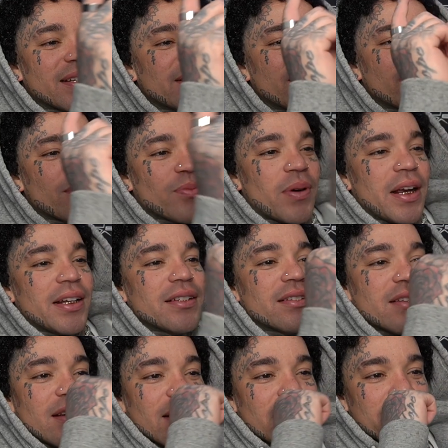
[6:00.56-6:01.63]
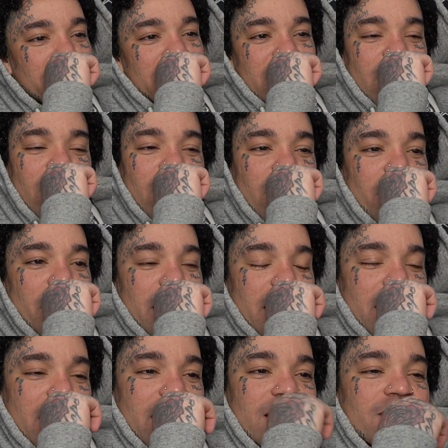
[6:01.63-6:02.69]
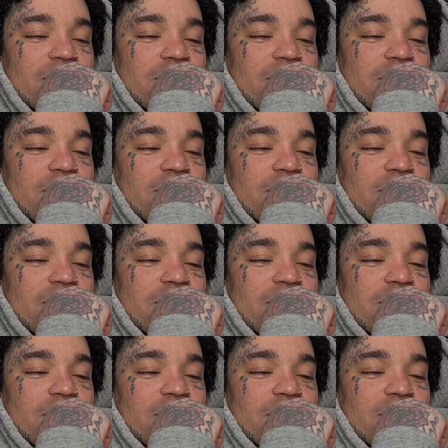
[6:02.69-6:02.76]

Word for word: it's the right time to talk about it.